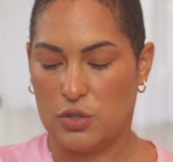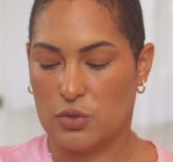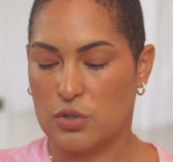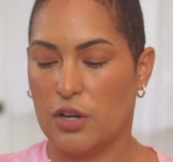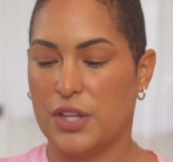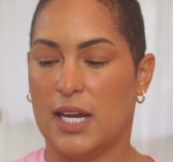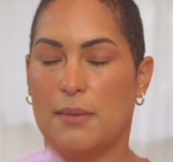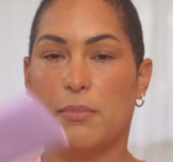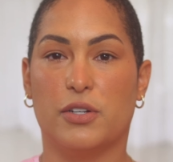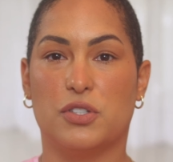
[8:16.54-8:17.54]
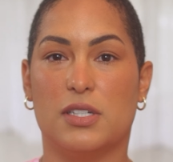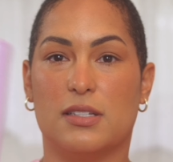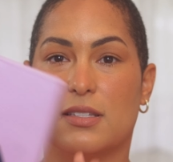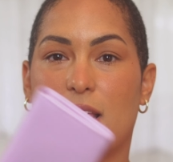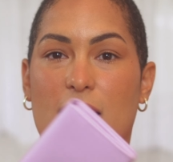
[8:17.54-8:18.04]
you saw that I
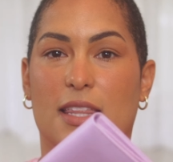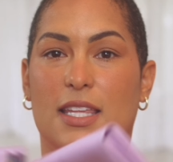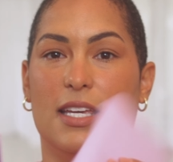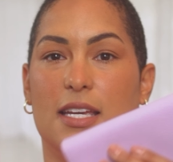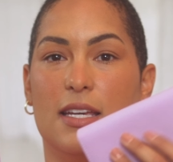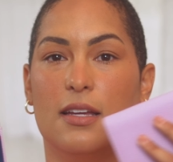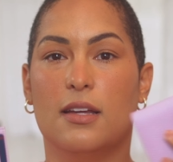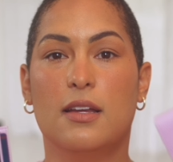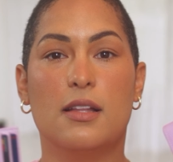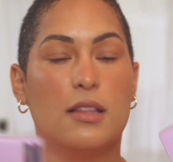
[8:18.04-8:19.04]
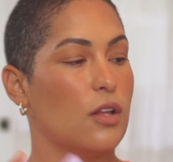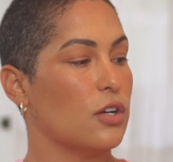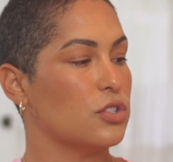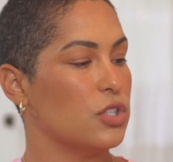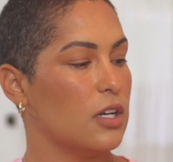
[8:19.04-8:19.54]
purchased the
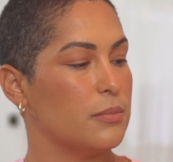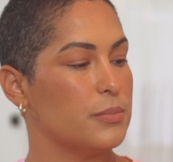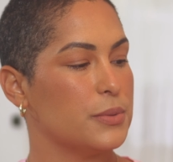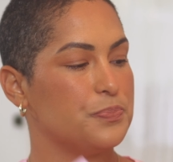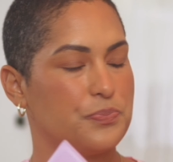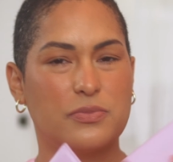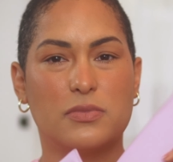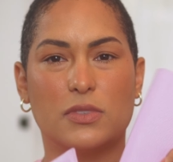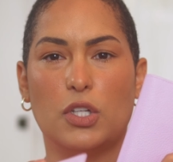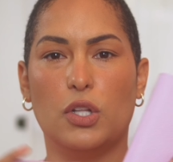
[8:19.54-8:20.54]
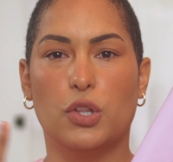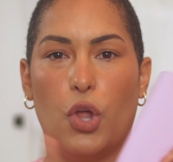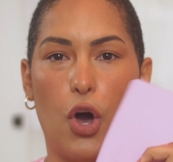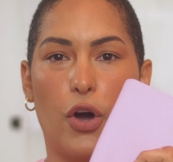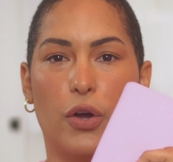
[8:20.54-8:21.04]
Longchamp
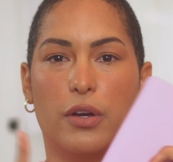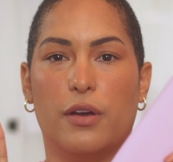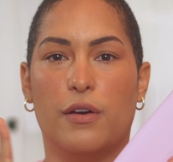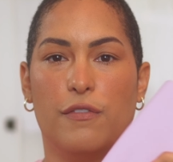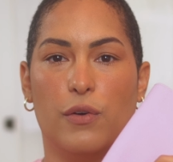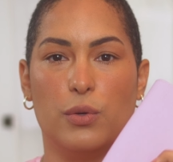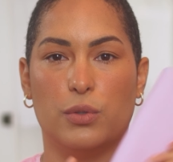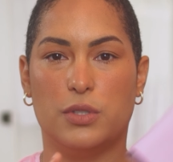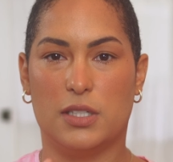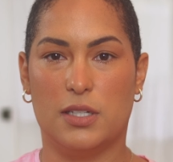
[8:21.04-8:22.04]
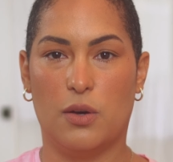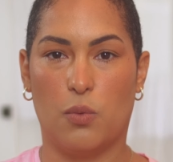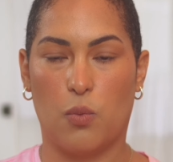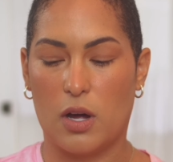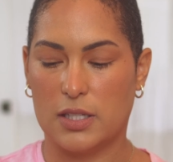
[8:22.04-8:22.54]
long folded
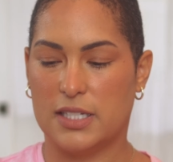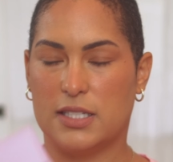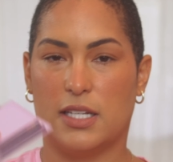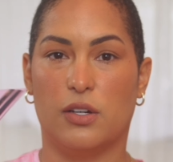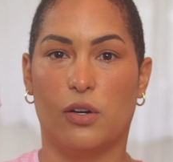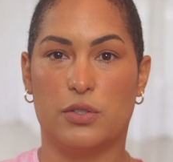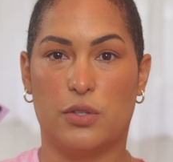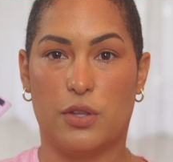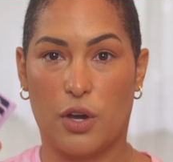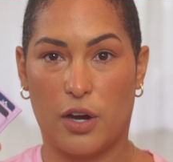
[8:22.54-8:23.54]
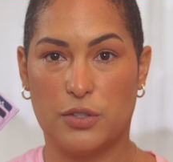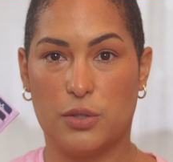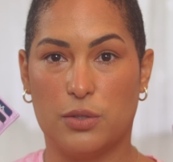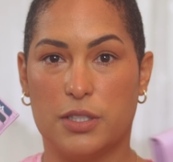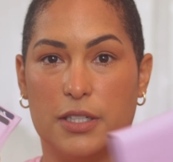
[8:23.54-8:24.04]
wallet and also the card
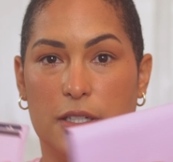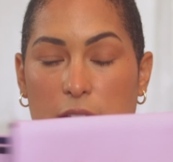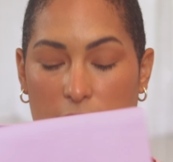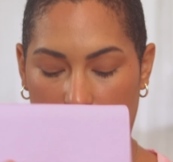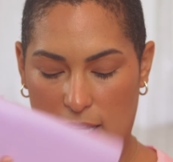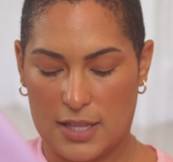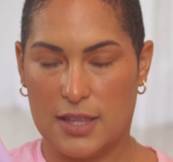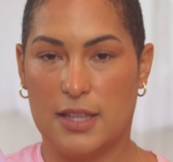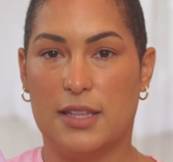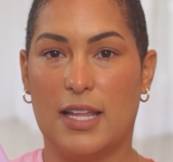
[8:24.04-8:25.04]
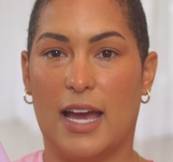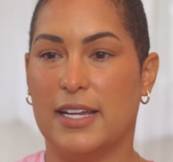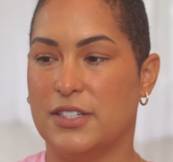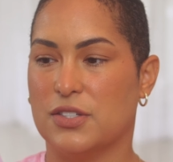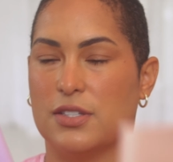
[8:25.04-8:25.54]
holder, and
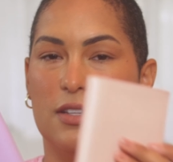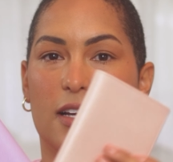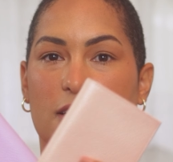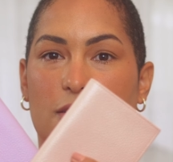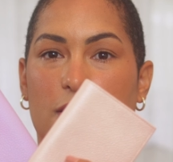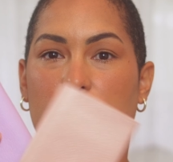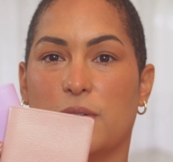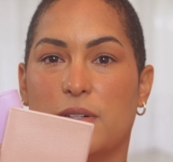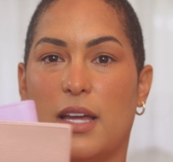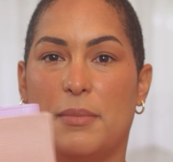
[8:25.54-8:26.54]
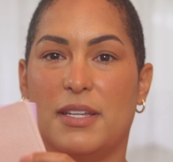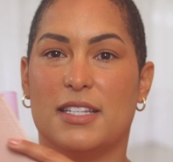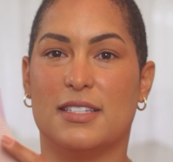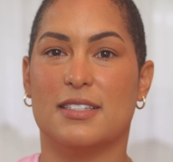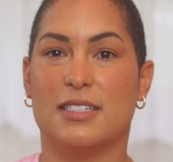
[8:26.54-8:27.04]
I just thought, you know, I mean,
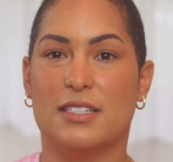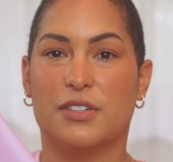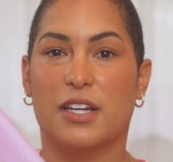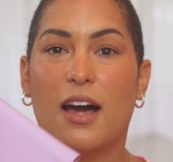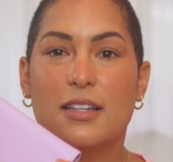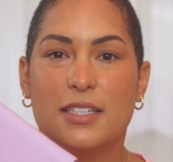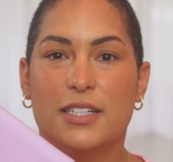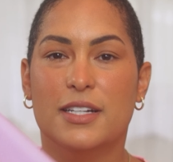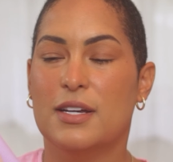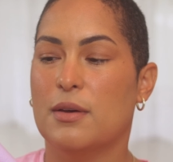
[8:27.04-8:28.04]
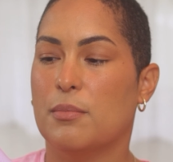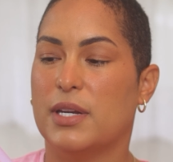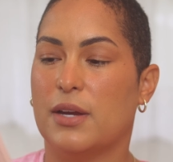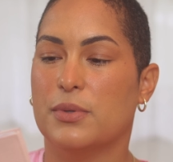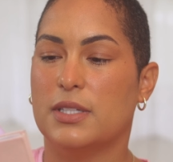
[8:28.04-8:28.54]
this is a different color,
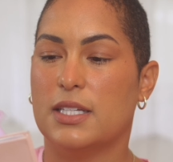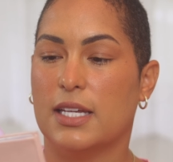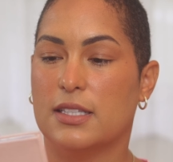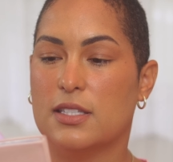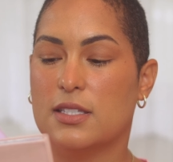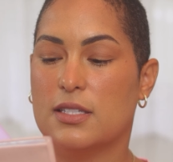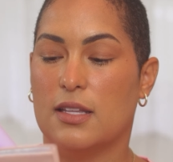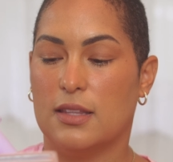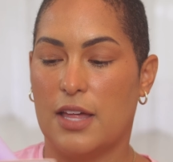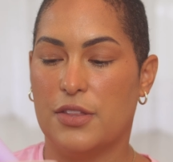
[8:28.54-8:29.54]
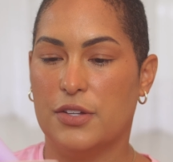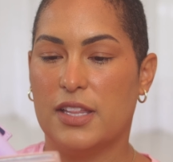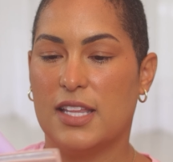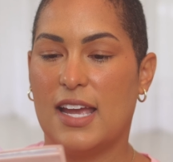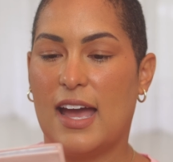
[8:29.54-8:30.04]
but I really like this leather
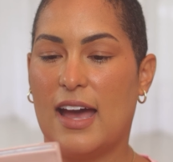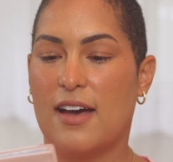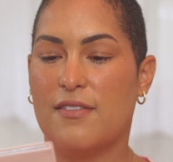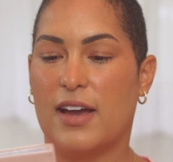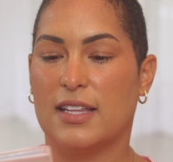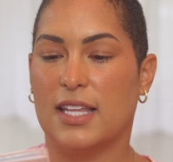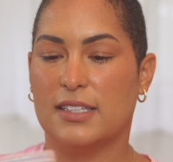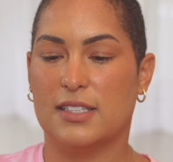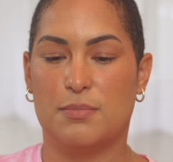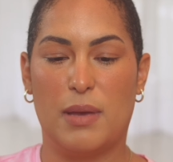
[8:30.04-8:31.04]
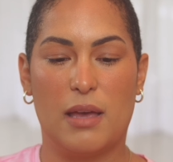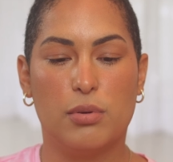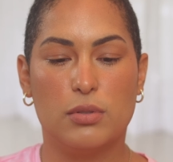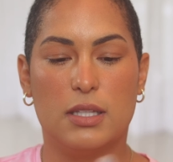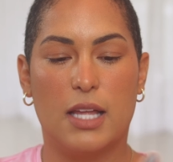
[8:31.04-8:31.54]
that they have. I like this
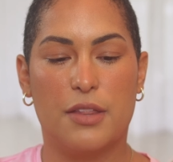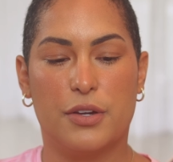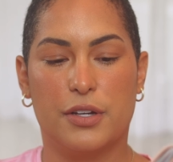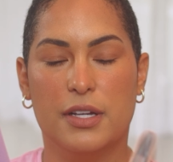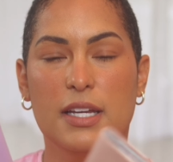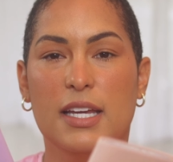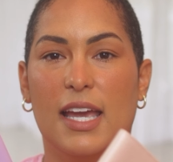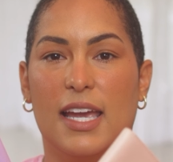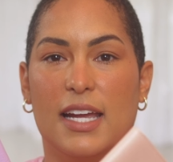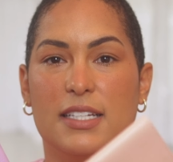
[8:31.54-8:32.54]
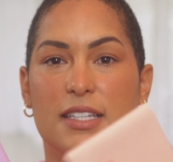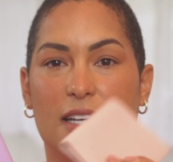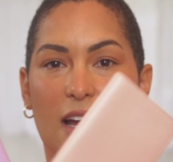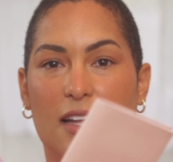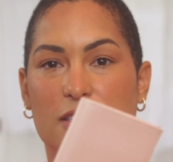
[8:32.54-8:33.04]
pebbled leather, and the
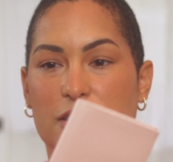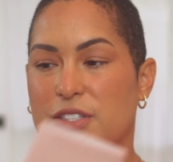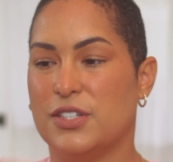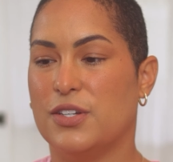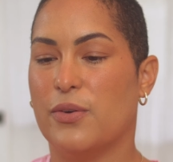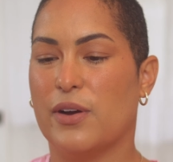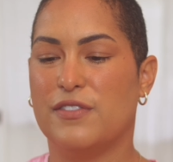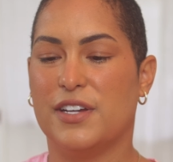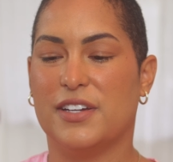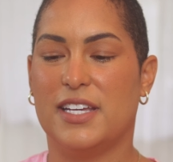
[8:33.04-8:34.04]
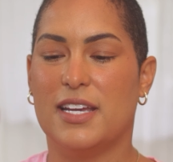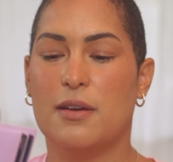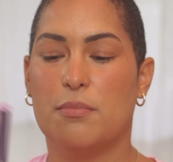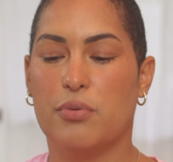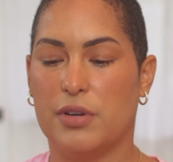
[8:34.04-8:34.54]
colors, you know, are very
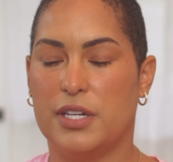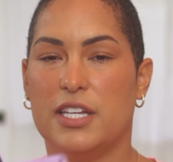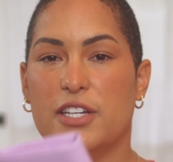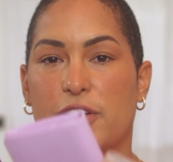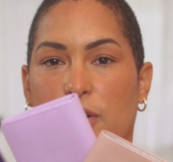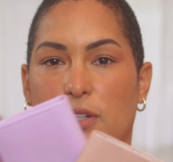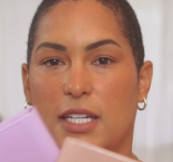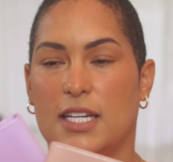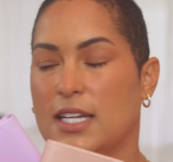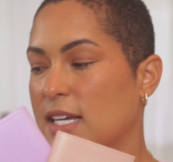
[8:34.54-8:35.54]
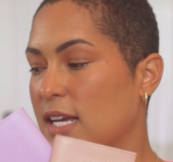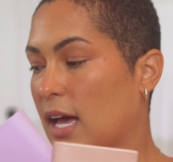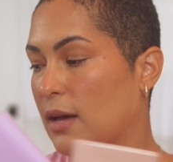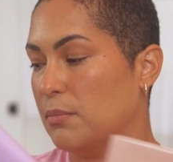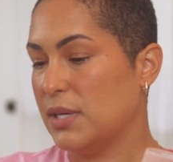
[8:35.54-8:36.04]
pretty, girly,
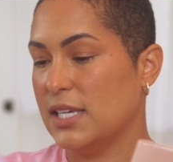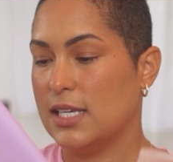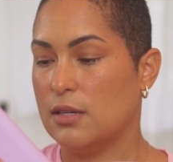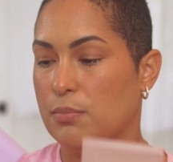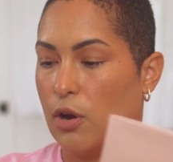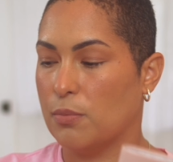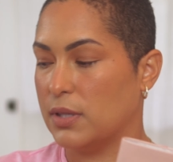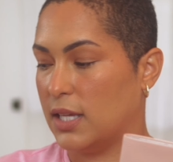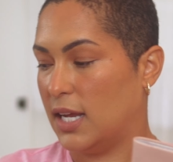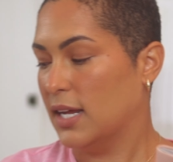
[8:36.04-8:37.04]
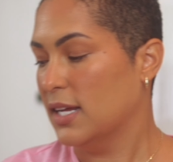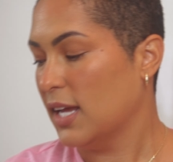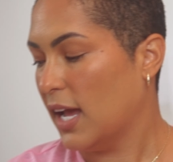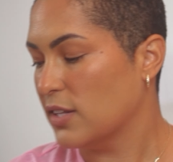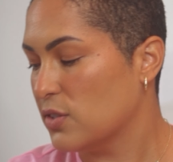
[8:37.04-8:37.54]
pinky, purpley,
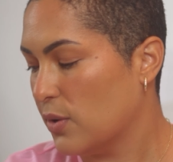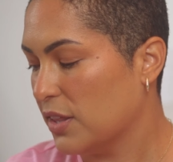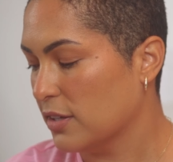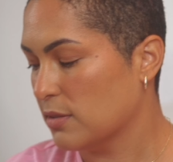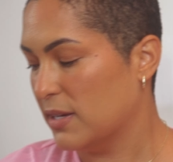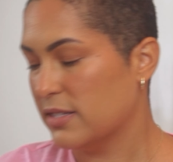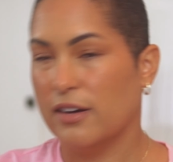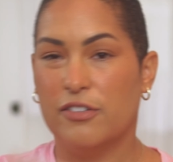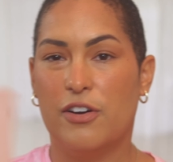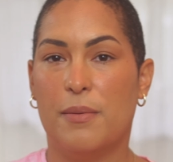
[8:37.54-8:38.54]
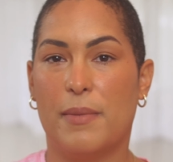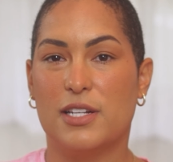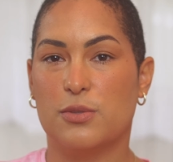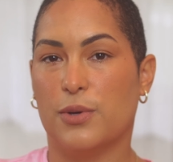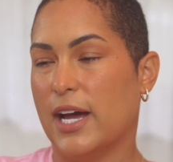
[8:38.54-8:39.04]
and so I thought to myself,
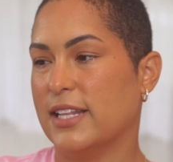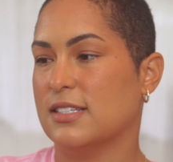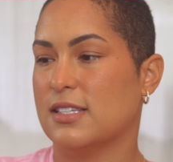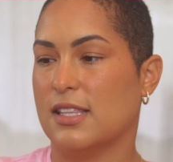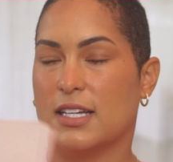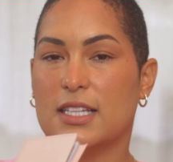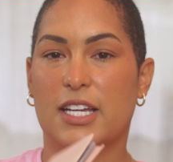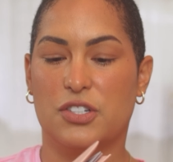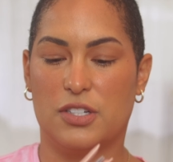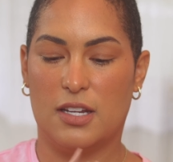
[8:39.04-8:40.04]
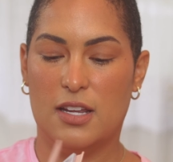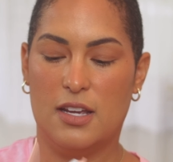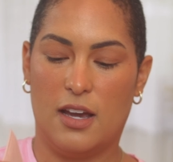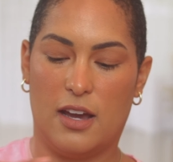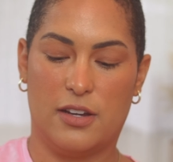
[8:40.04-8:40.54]
might as well add this to the collection.
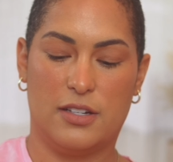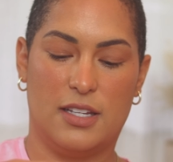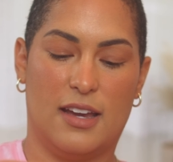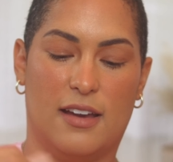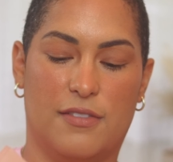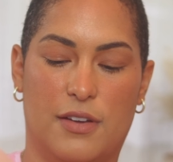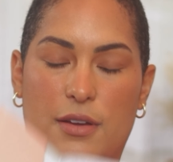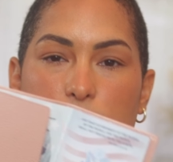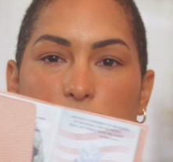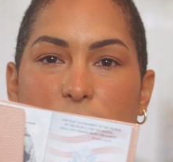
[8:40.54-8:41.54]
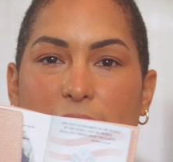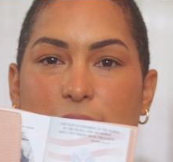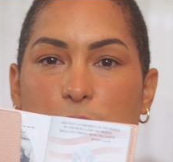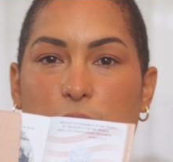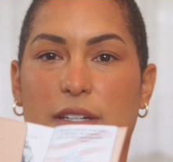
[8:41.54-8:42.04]
I already have my
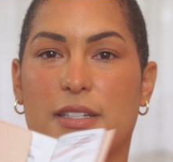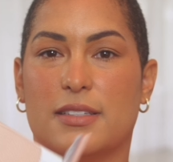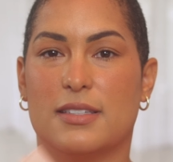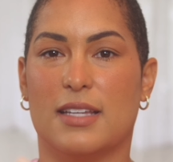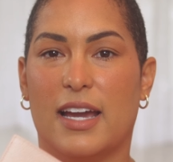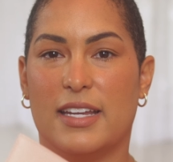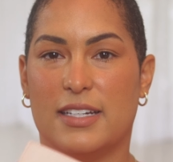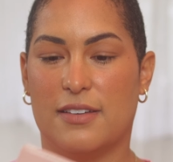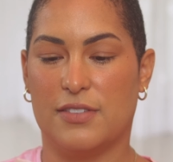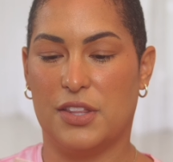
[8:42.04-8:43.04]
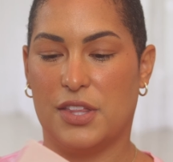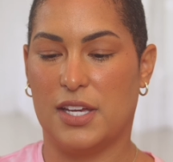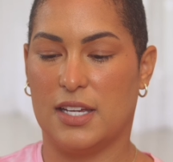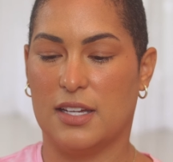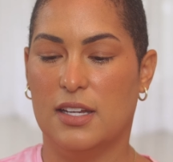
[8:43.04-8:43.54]
passport inside and
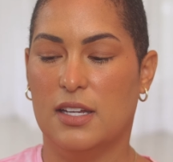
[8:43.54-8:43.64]
everything,